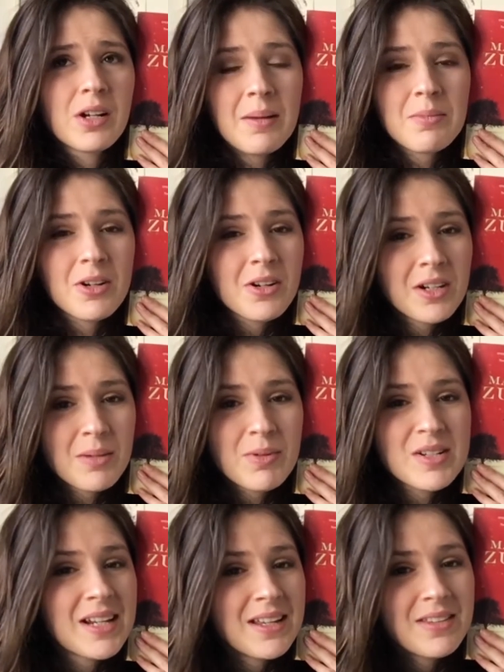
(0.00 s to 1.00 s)
I'm not going to
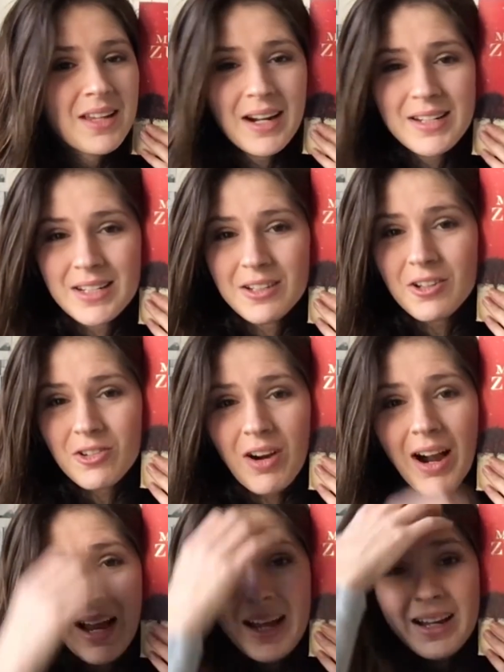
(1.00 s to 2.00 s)
pretend that I didn't
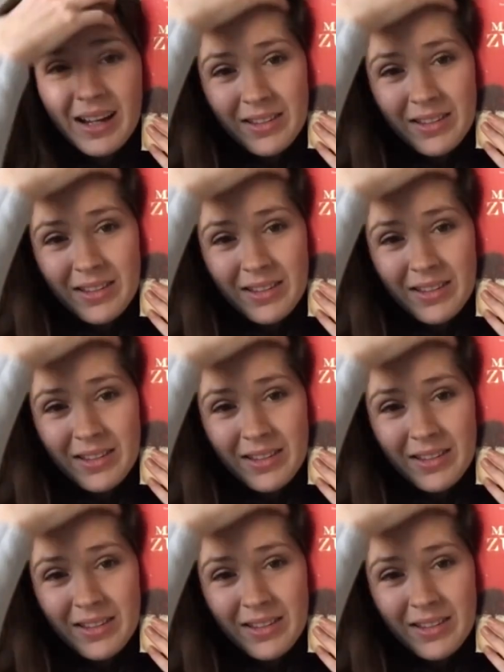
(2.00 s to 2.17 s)
cry